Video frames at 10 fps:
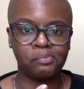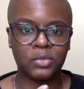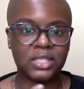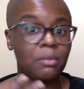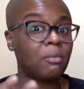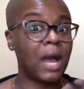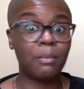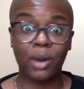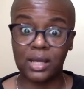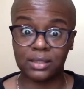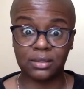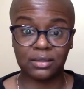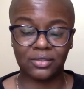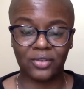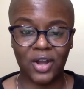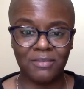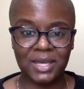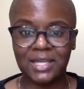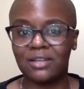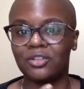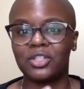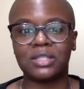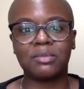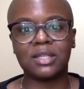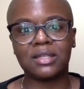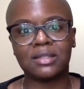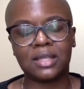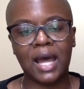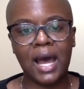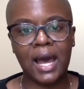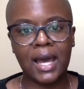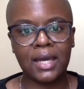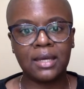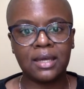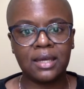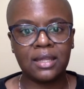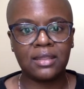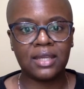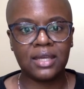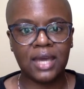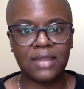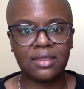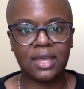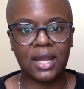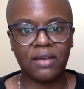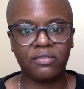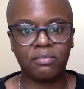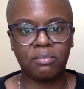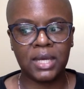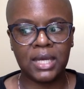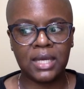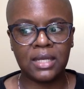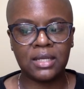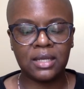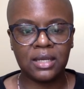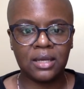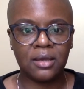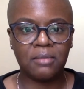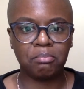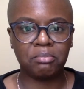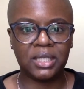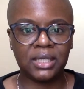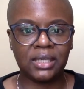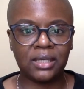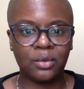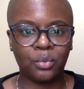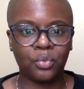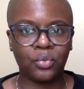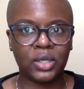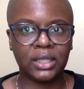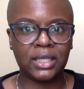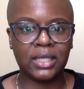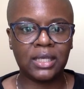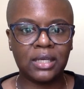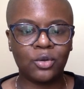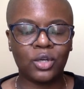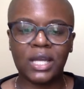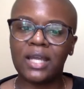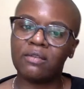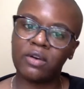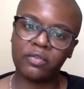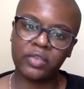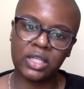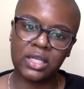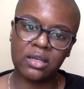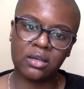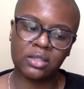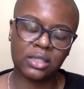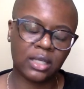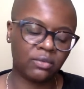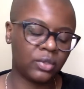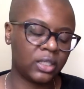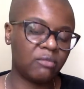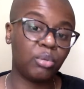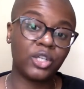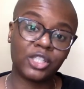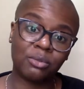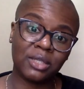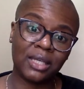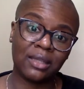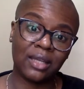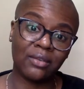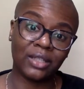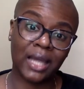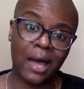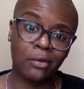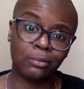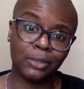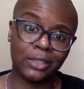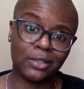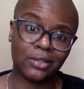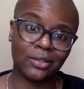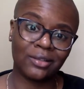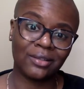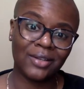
some of my processes for art making, or just some things that I think that have made me really creative over the years and that have really pushed me and that have allowed me to